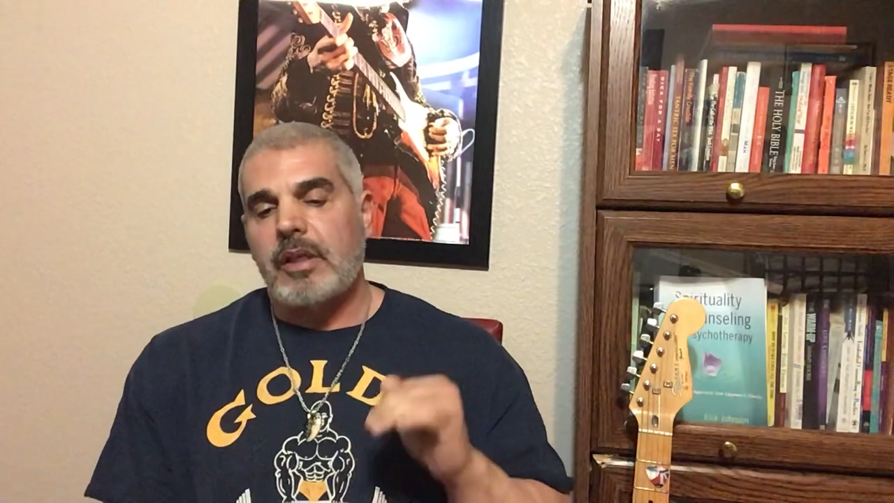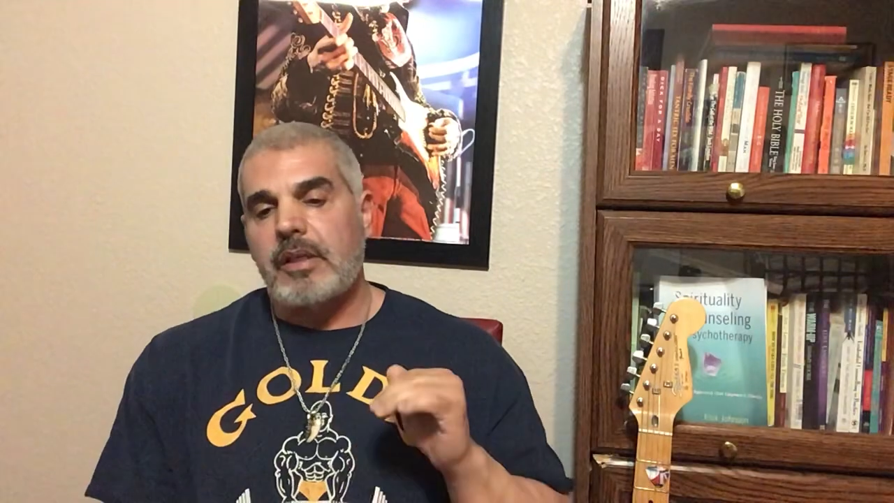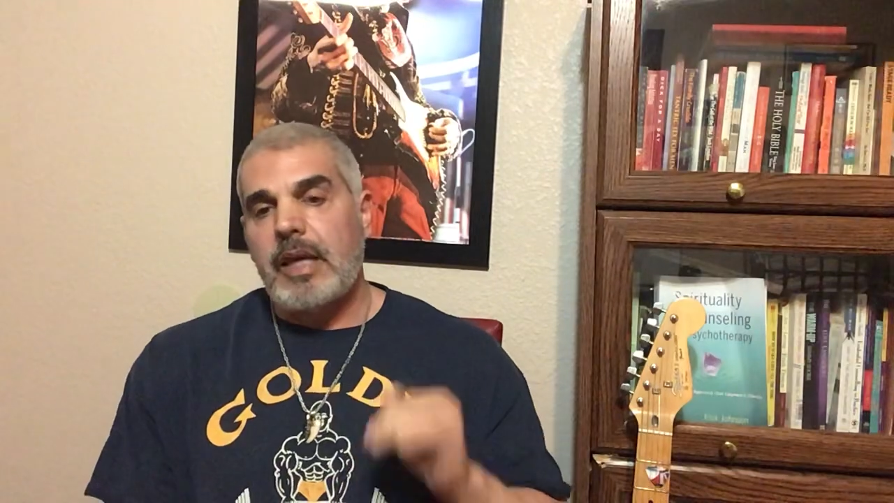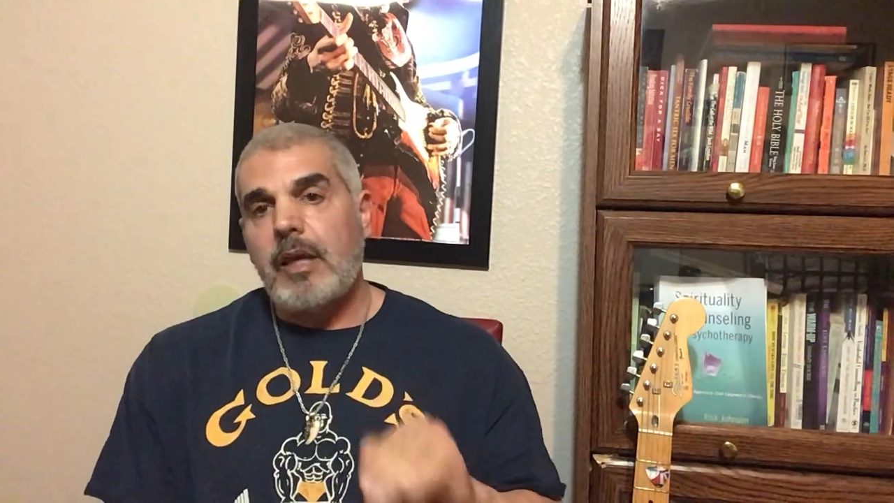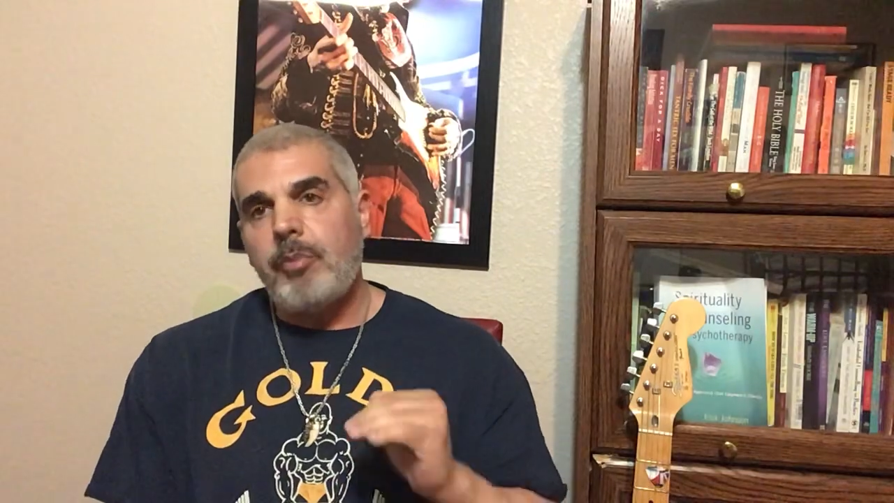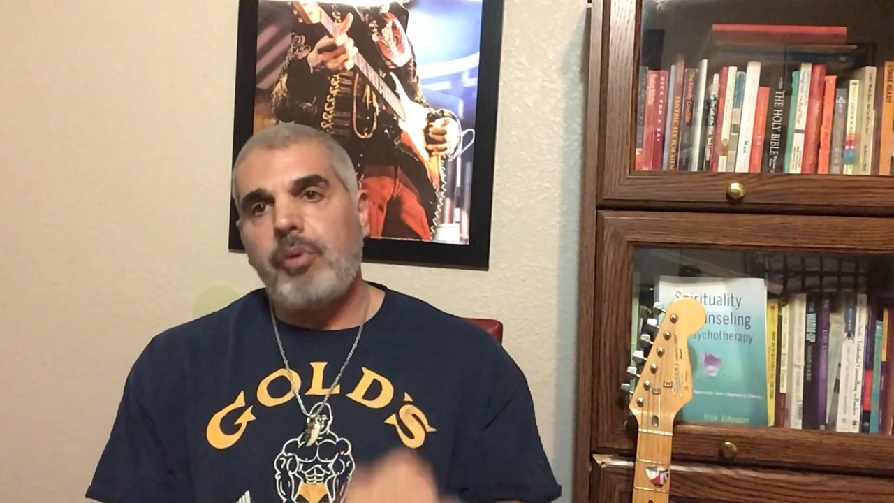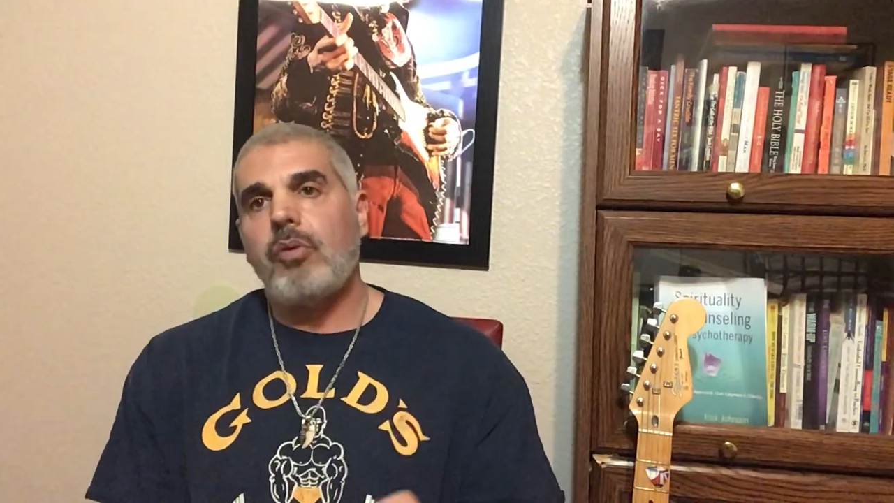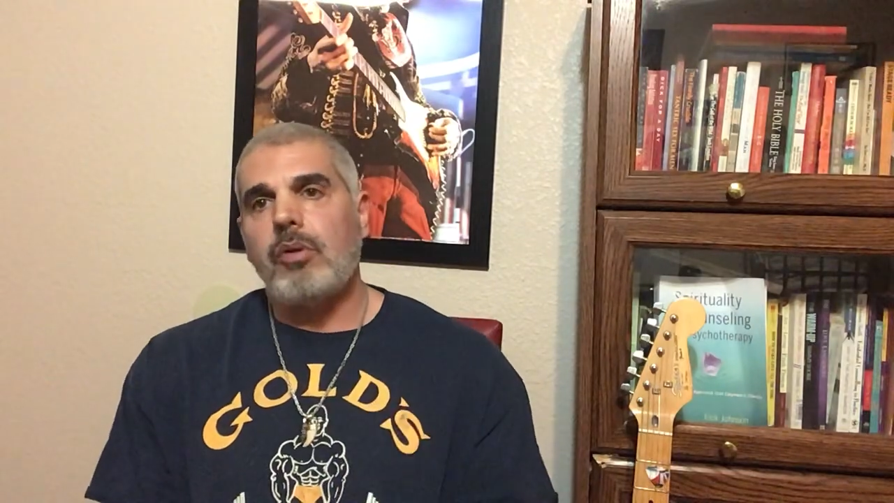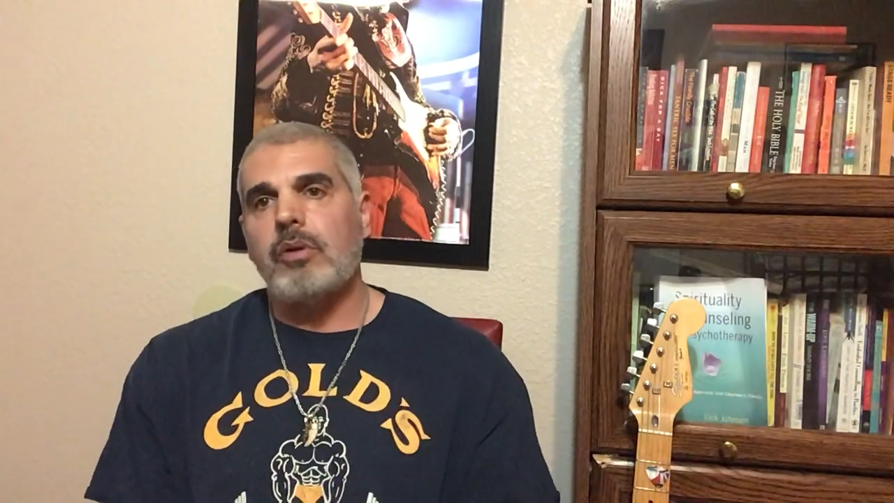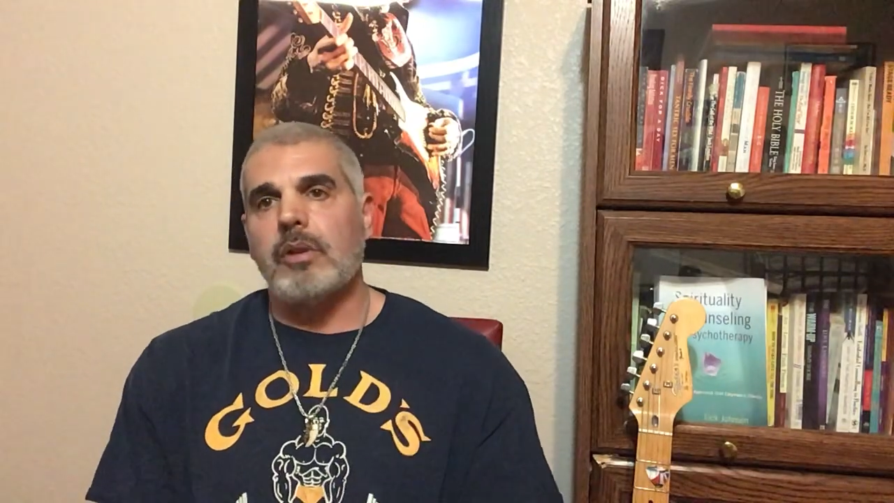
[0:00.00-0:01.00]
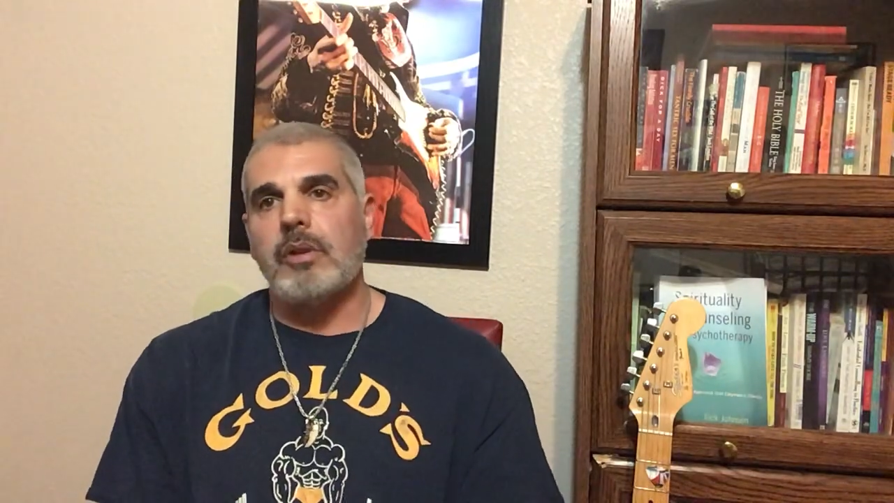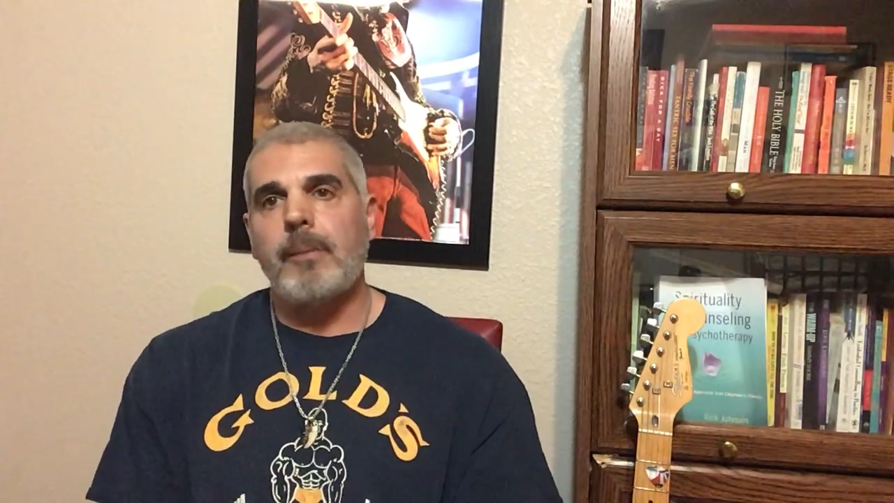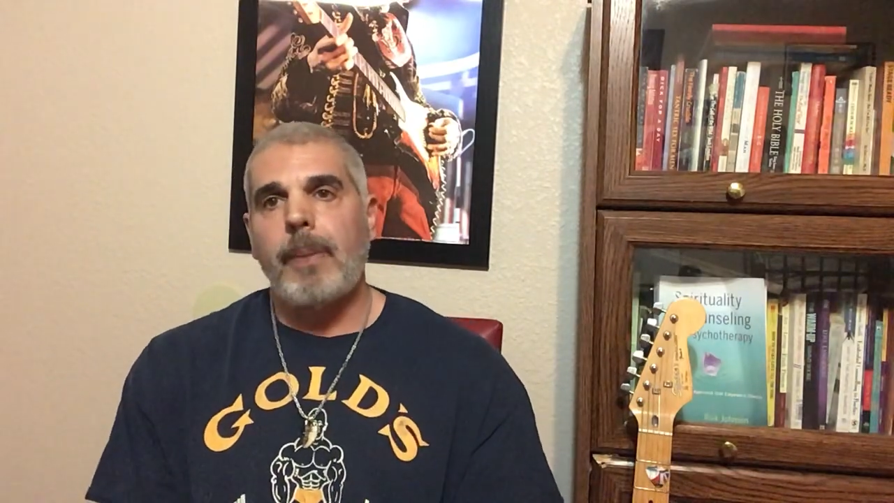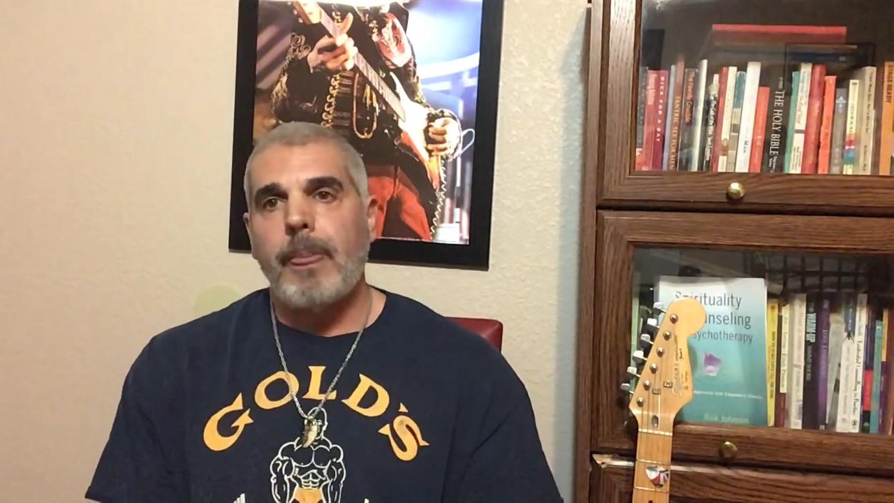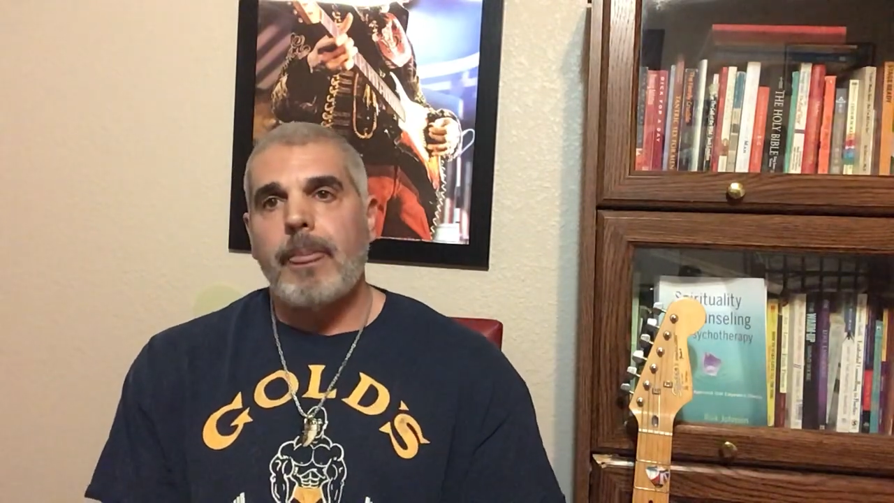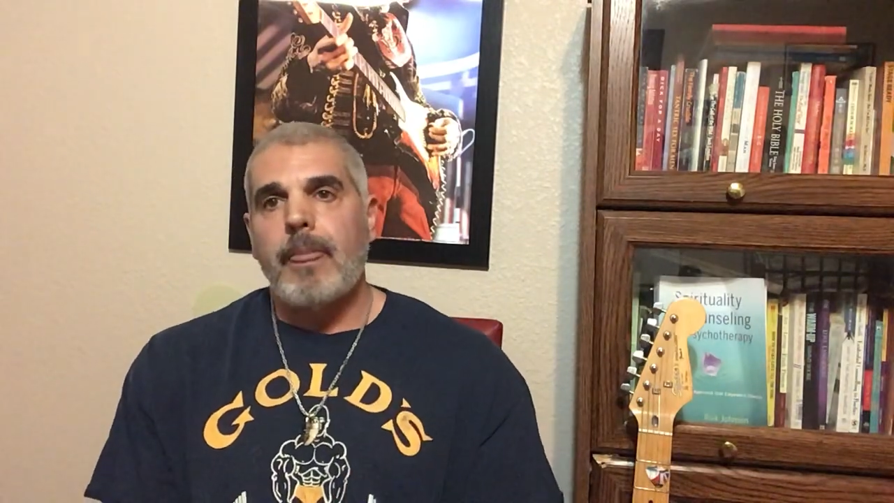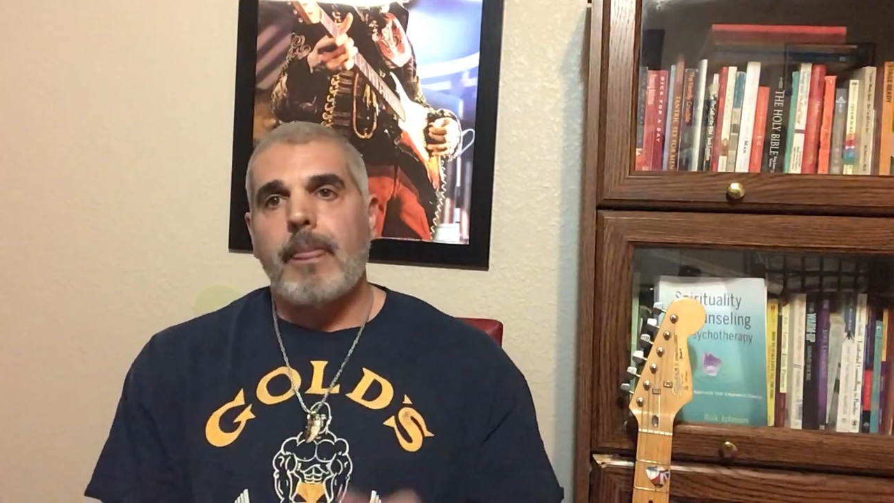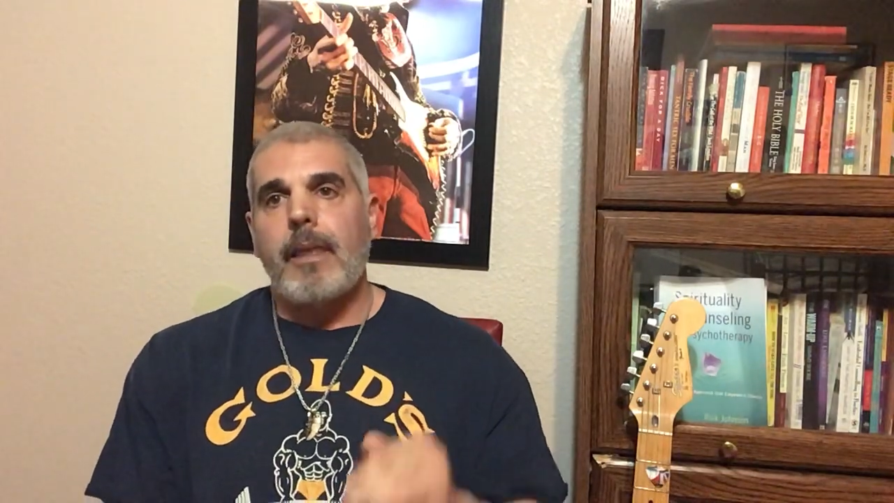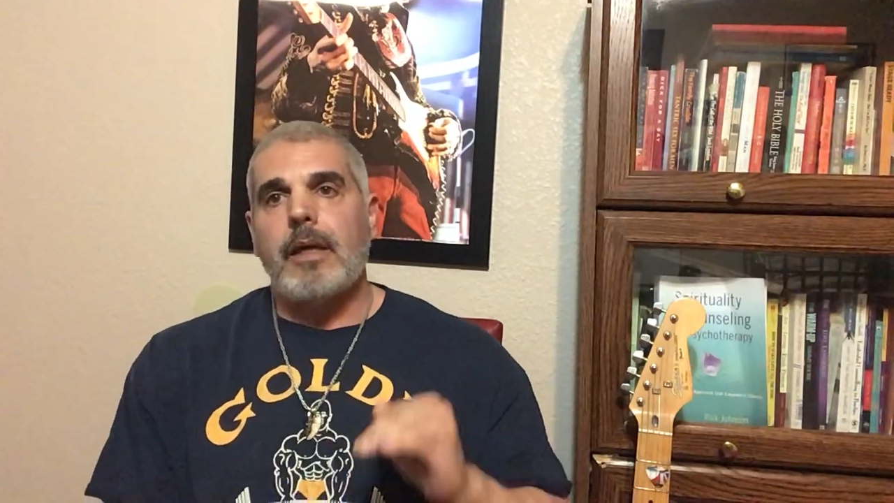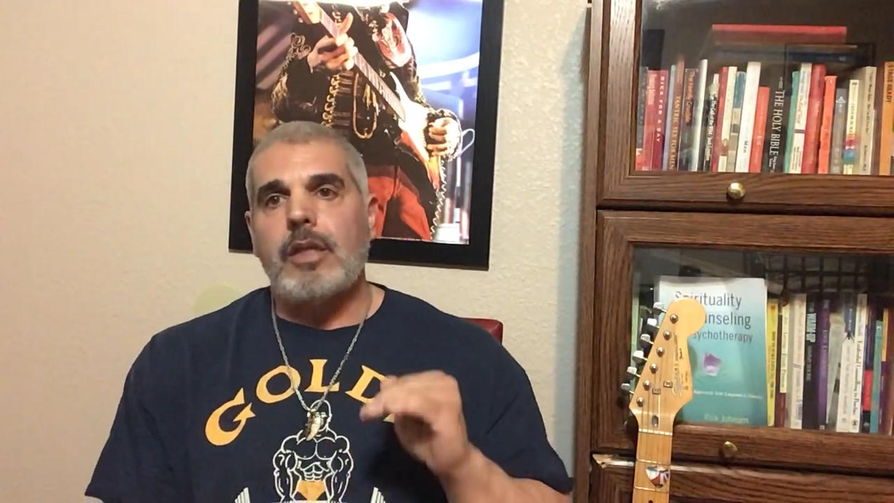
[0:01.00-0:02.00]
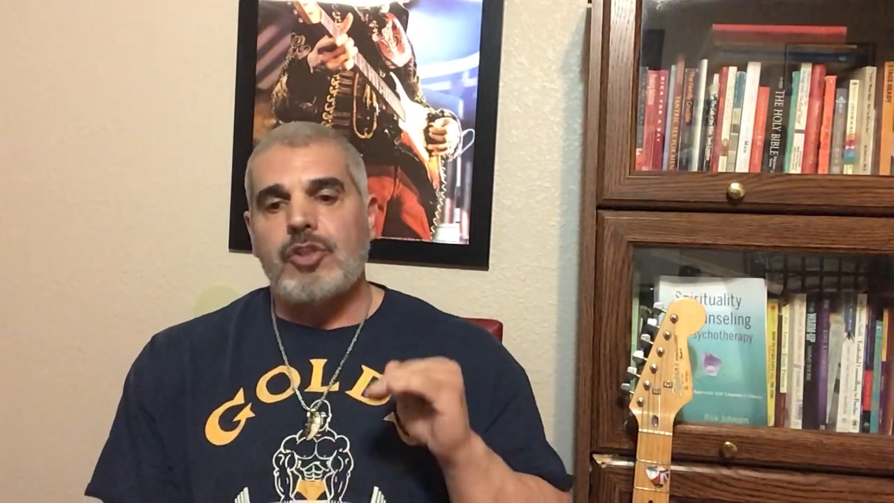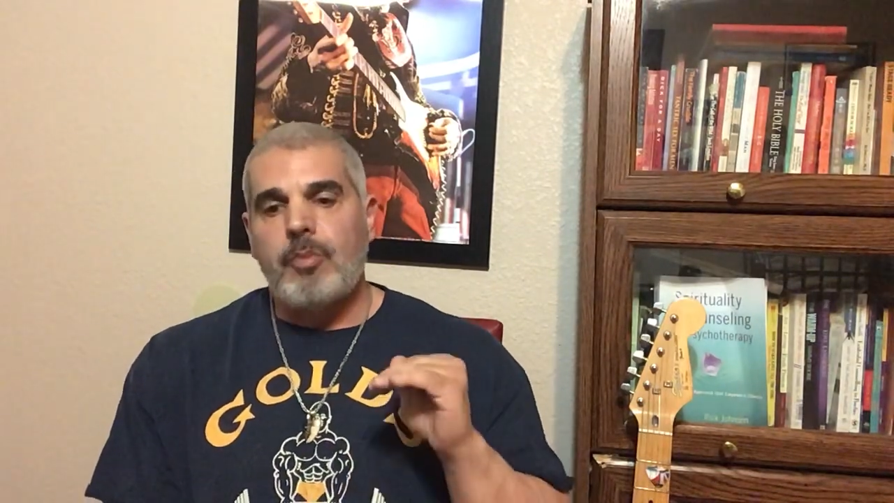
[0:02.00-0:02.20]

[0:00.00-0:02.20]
gay porn is